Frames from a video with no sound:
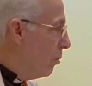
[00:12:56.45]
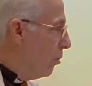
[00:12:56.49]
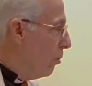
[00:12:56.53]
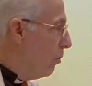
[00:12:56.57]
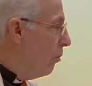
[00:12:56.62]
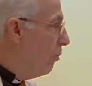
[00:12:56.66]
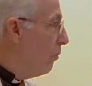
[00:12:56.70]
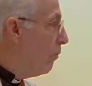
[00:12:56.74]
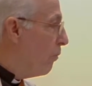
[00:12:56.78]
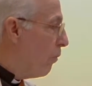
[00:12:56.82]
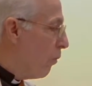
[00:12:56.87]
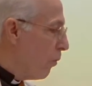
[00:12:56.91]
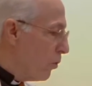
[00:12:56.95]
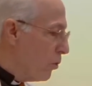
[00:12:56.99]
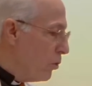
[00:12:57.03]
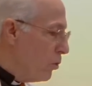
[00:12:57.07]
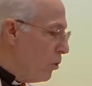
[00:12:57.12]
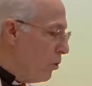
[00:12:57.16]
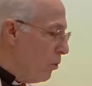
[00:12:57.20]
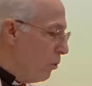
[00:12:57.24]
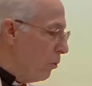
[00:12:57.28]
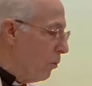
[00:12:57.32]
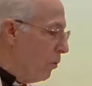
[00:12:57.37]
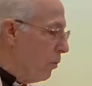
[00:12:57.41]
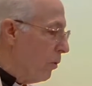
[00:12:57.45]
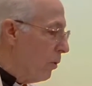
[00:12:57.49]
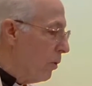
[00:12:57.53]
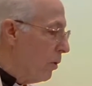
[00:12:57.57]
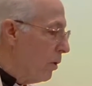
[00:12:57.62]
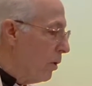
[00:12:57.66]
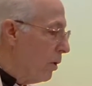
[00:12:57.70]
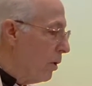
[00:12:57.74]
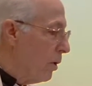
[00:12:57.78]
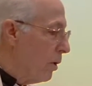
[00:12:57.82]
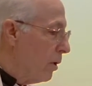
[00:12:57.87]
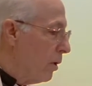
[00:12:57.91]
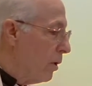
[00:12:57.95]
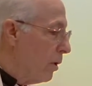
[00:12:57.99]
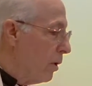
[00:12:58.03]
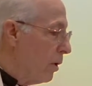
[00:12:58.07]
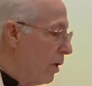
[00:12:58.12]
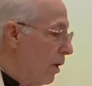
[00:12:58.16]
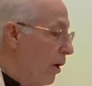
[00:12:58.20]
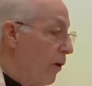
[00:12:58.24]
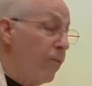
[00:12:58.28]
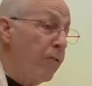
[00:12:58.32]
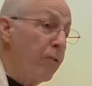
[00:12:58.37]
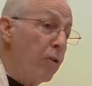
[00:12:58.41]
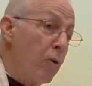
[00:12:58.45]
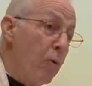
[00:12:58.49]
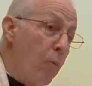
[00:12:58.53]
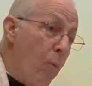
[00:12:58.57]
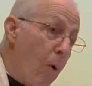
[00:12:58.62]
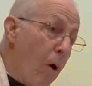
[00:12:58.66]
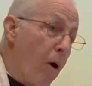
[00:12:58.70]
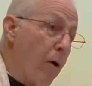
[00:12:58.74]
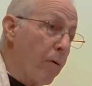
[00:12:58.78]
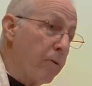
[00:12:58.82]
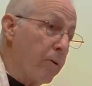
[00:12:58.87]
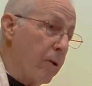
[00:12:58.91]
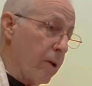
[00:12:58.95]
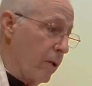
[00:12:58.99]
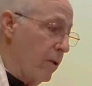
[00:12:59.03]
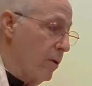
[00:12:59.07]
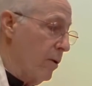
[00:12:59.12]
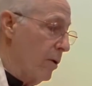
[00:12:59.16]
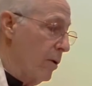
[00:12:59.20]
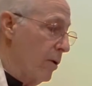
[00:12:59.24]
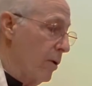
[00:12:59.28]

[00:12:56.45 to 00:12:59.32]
do for you if you want it